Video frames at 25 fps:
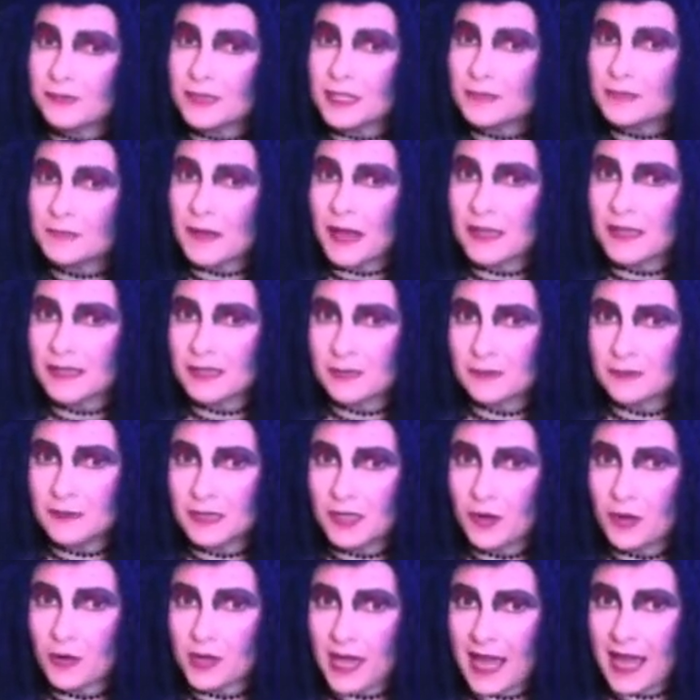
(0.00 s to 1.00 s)
Listen
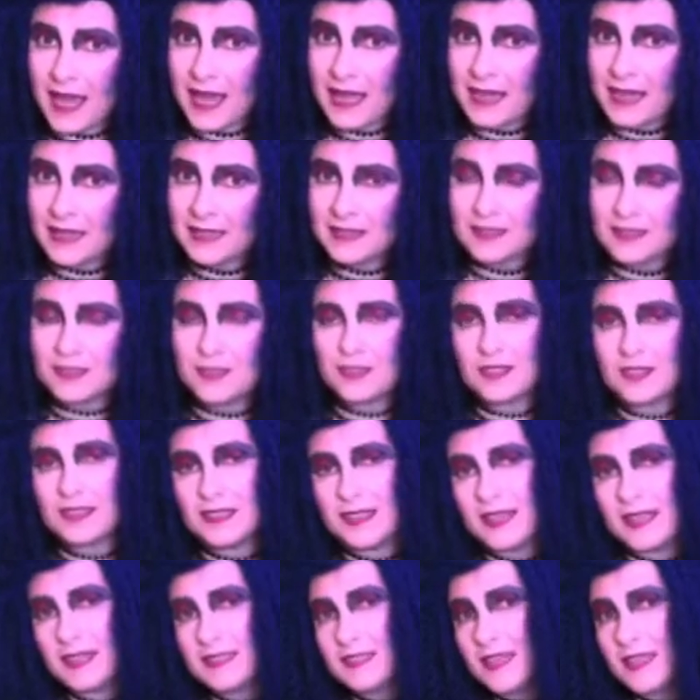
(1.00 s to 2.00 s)
responsibly, okay? Because
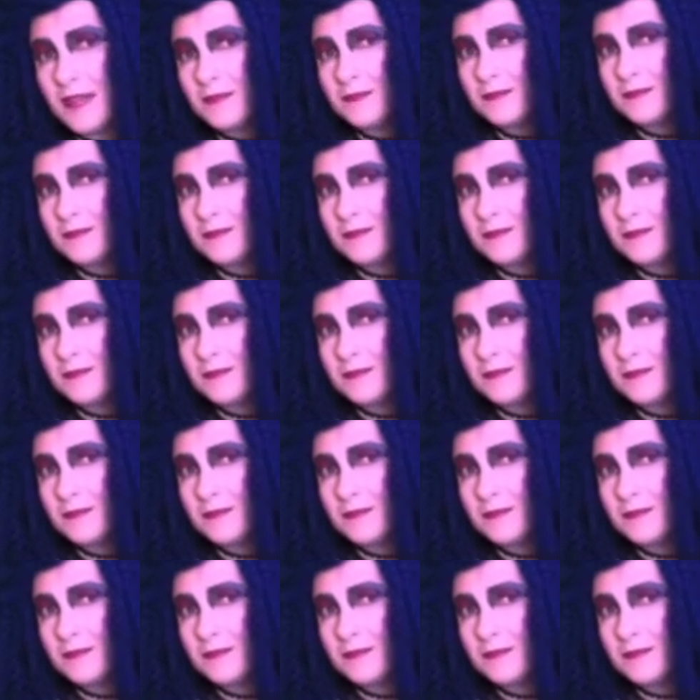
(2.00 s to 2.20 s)
you're gonna end